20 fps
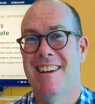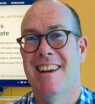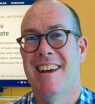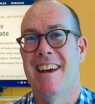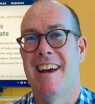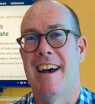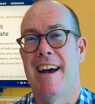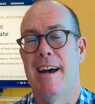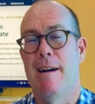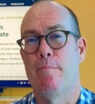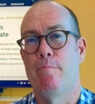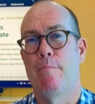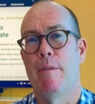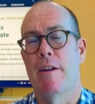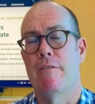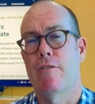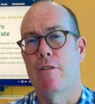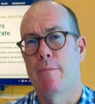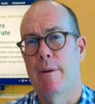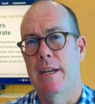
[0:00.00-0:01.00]

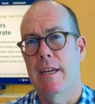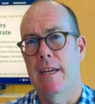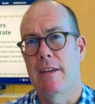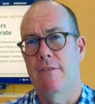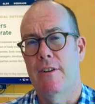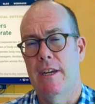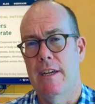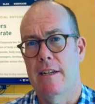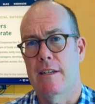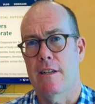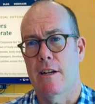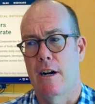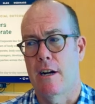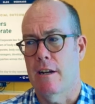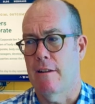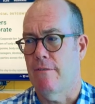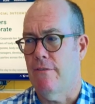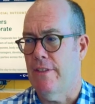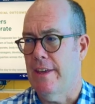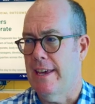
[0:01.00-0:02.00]
But from an EV
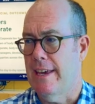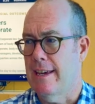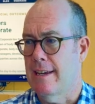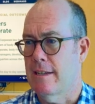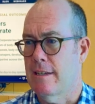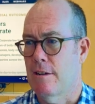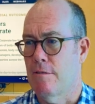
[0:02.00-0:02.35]
side of things,